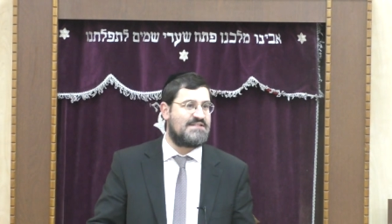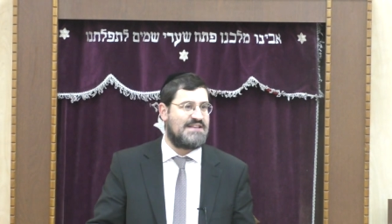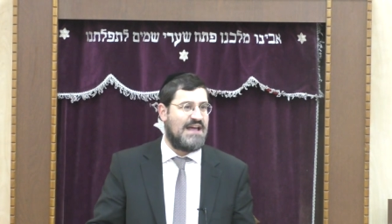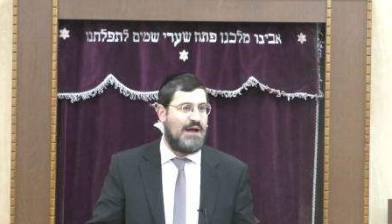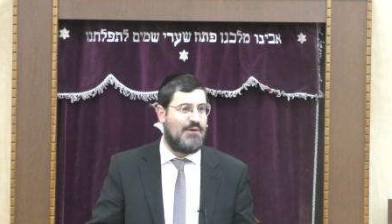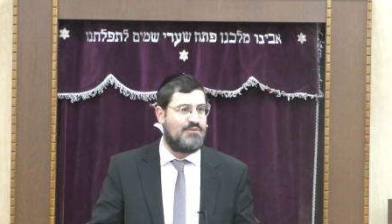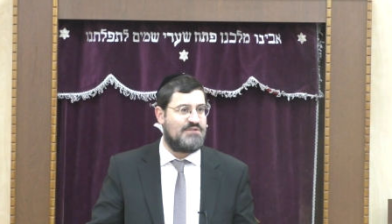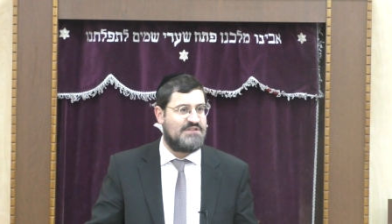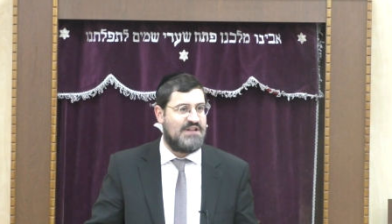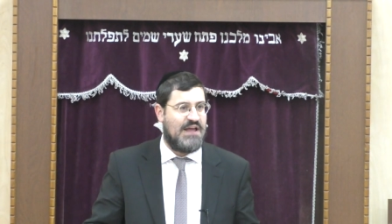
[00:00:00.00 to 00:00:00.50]

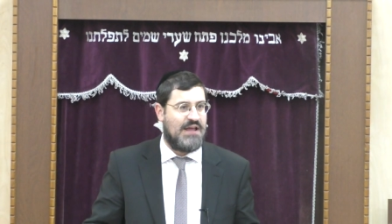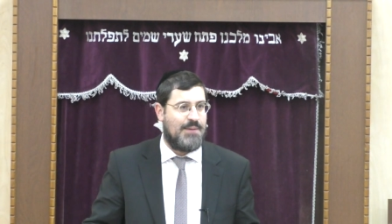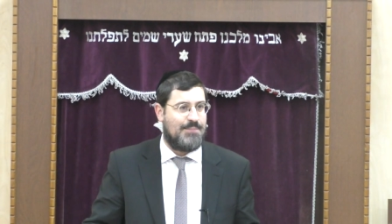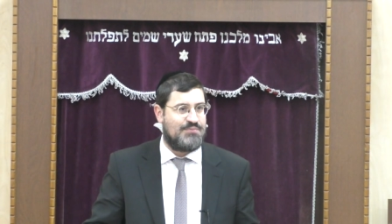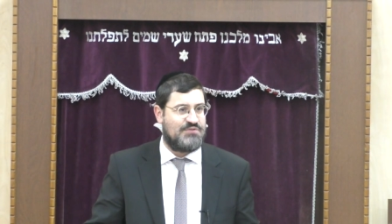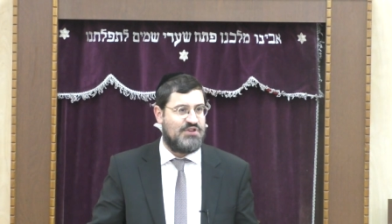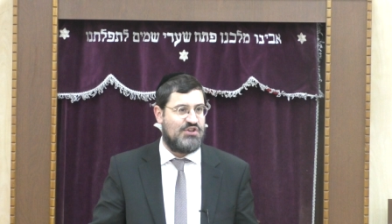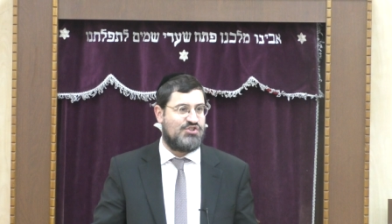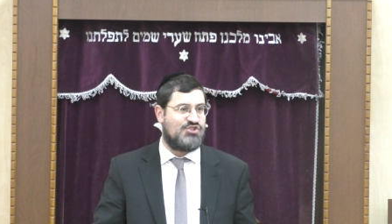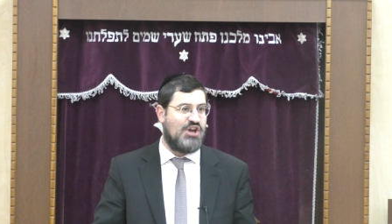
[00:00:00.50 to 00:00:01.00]
sounds like
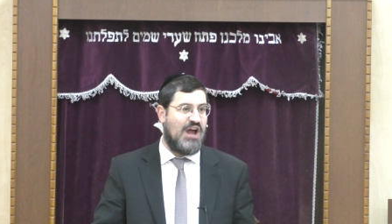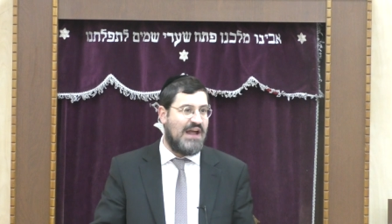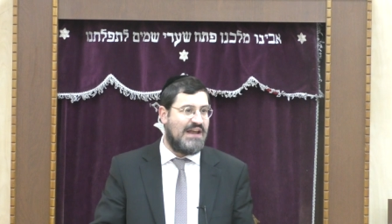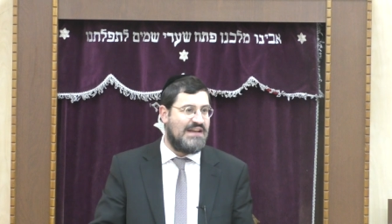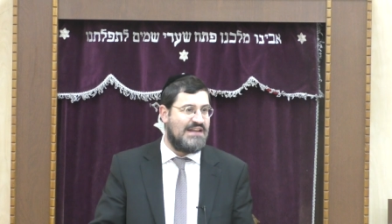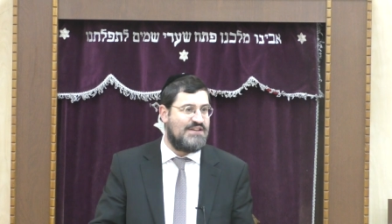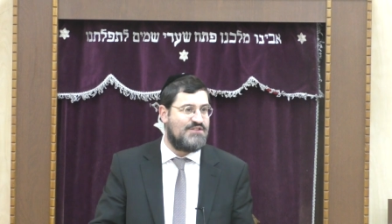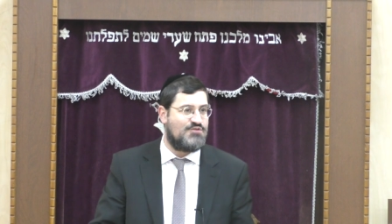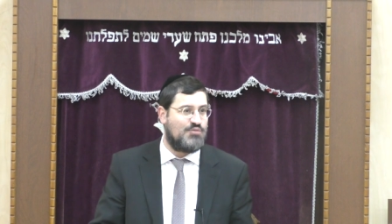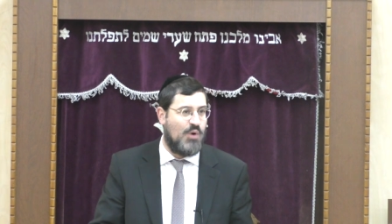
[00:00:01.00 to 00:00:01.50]
it's a
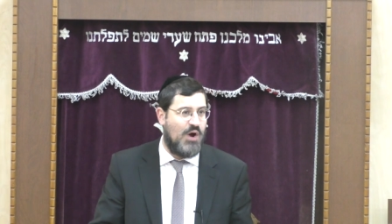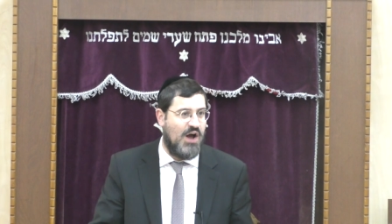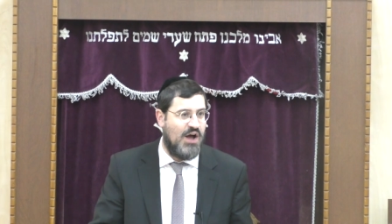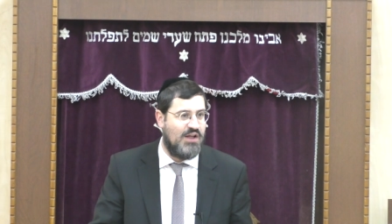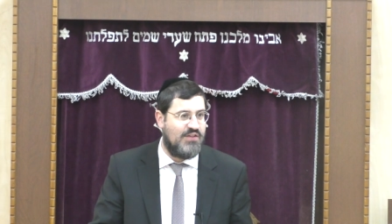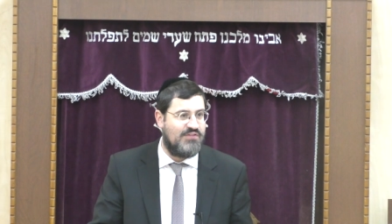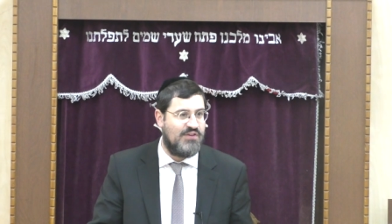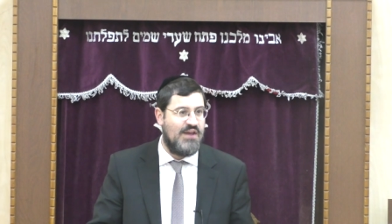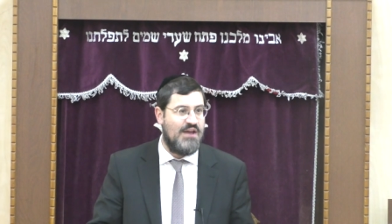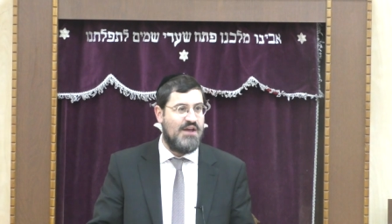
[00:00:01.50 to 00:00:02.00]
Chinese
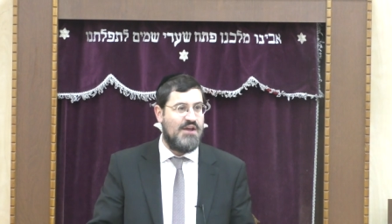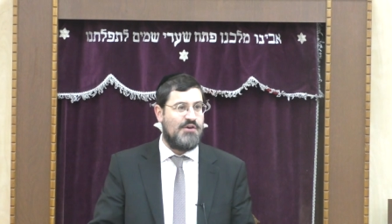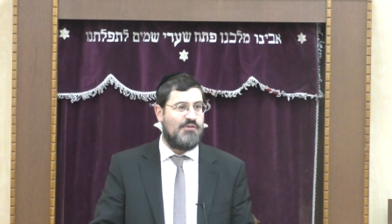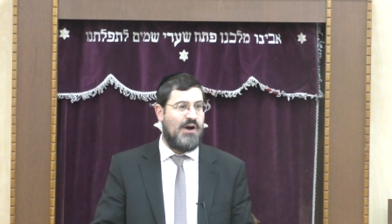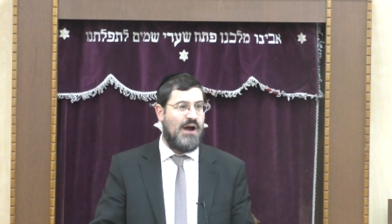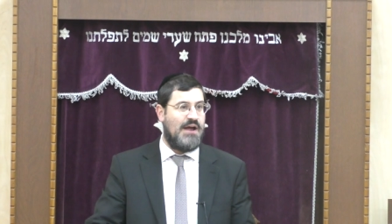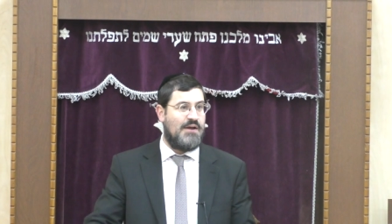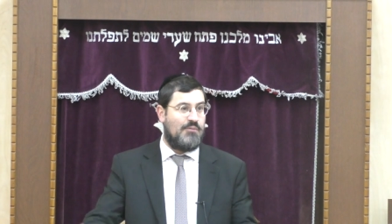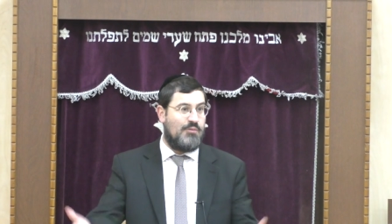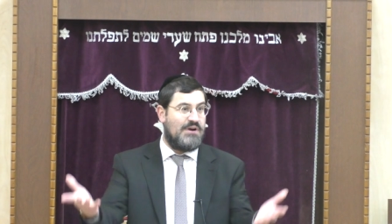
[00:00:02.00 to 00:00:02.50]
word.
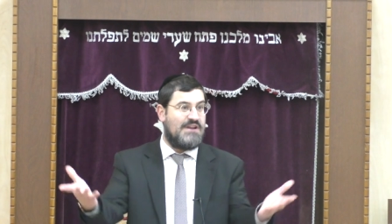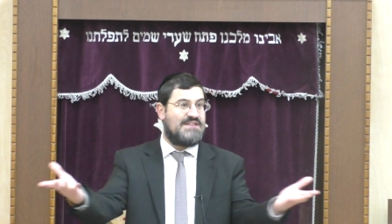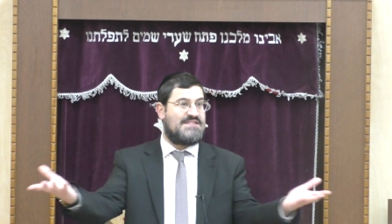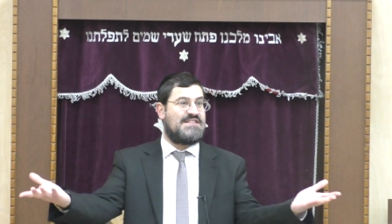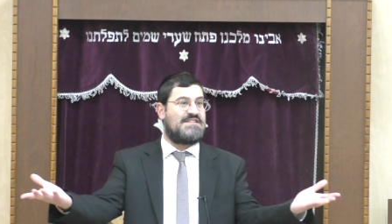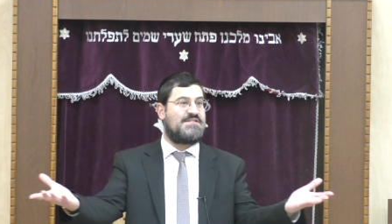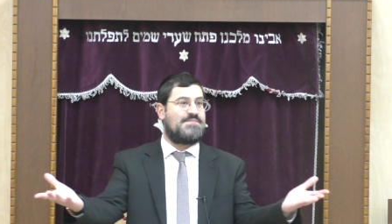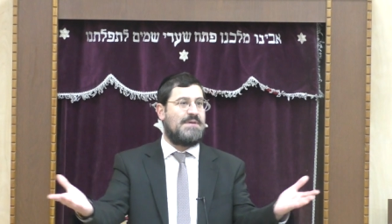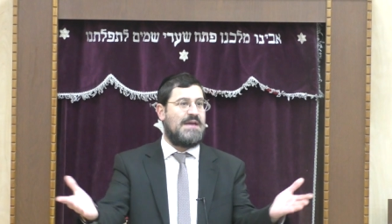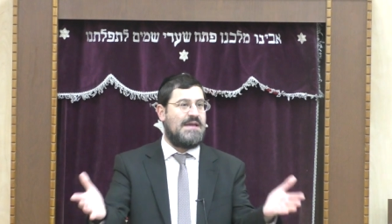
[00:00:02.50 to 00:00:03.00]
Right? What does
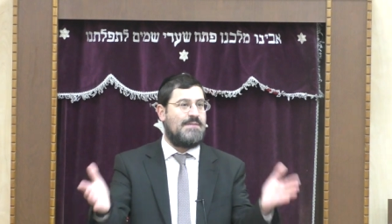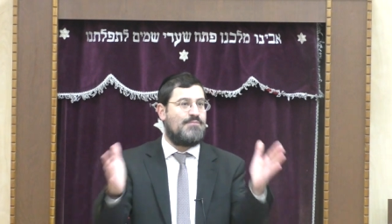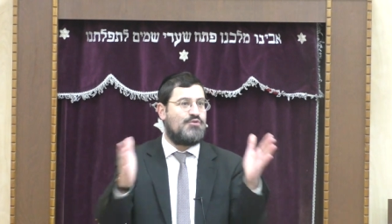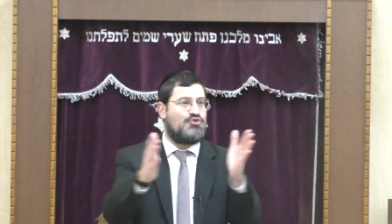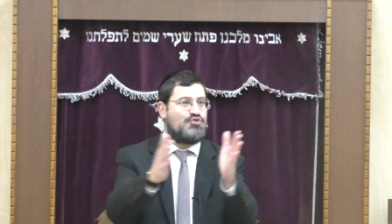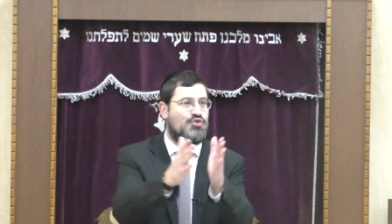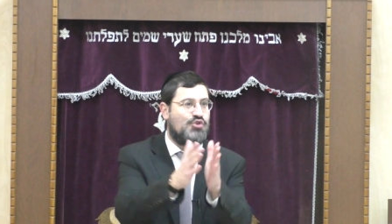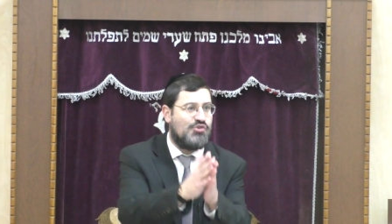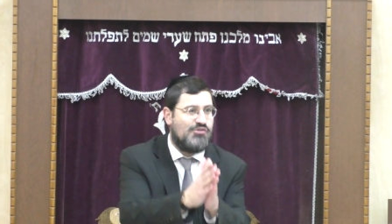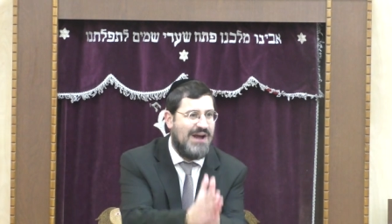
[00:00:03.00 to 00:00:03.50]
this mean?
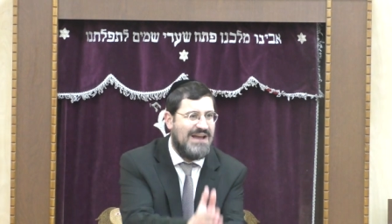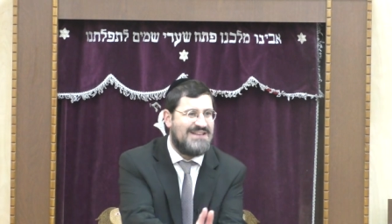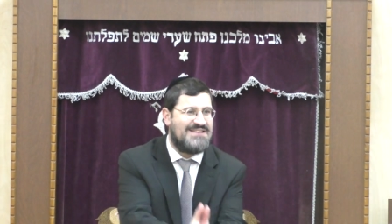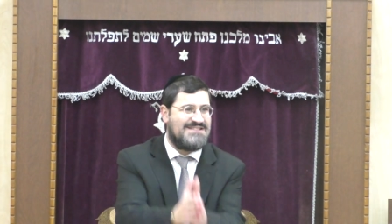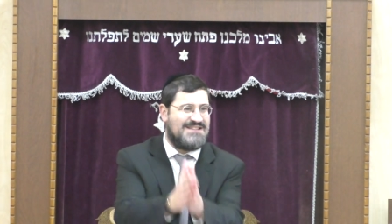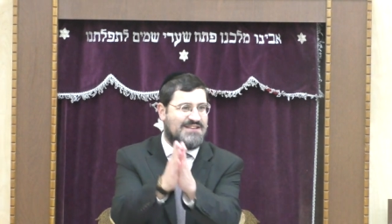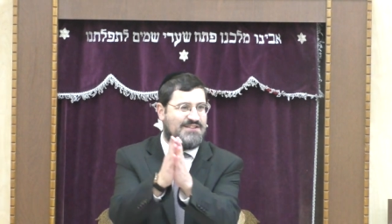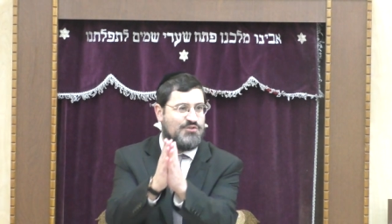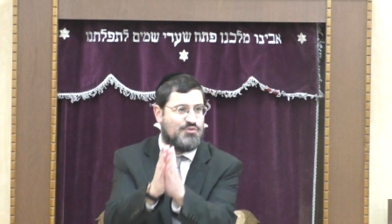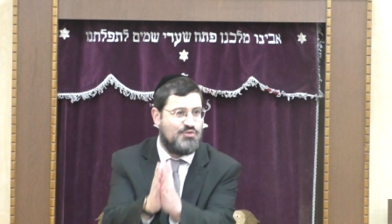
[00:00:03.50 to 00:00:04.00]

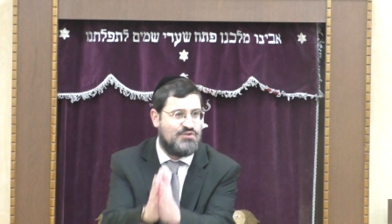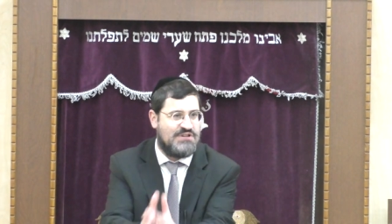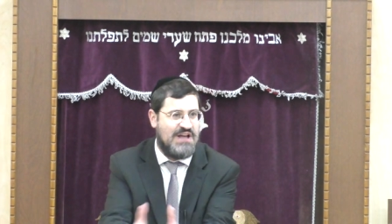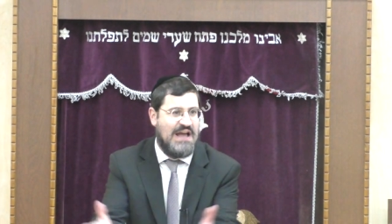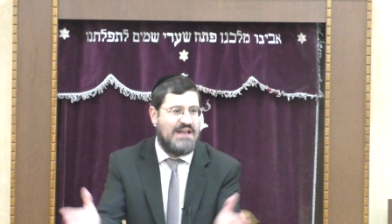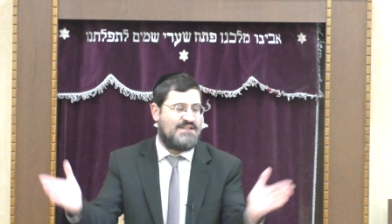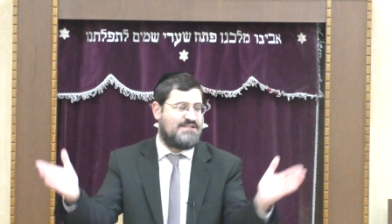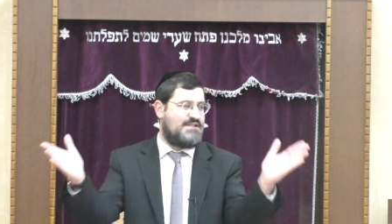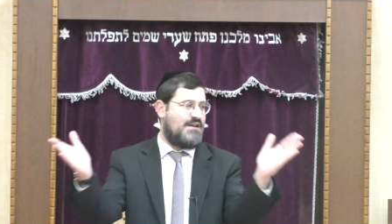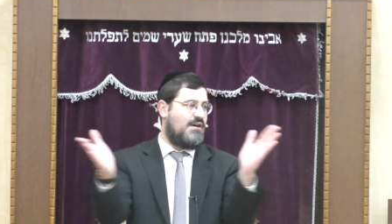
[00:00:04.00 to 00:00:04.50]
Musuchreisa Dunu
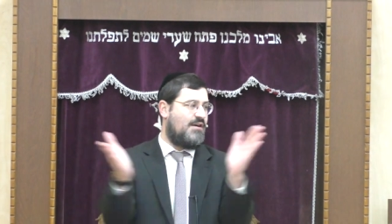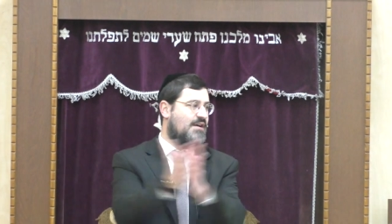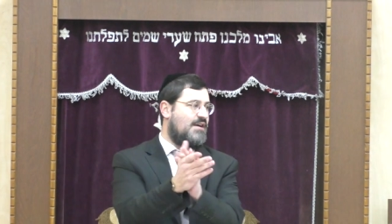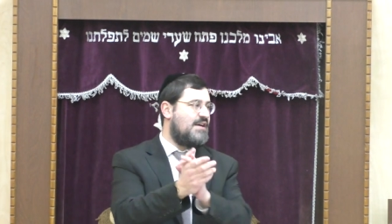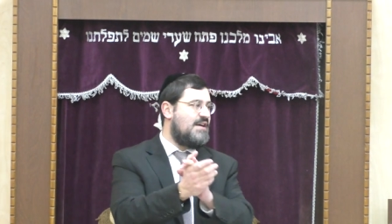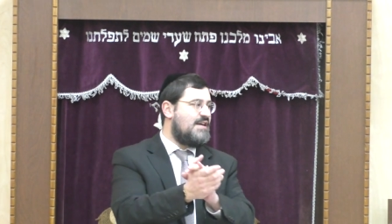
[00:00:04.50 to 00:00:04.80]
Zaisa.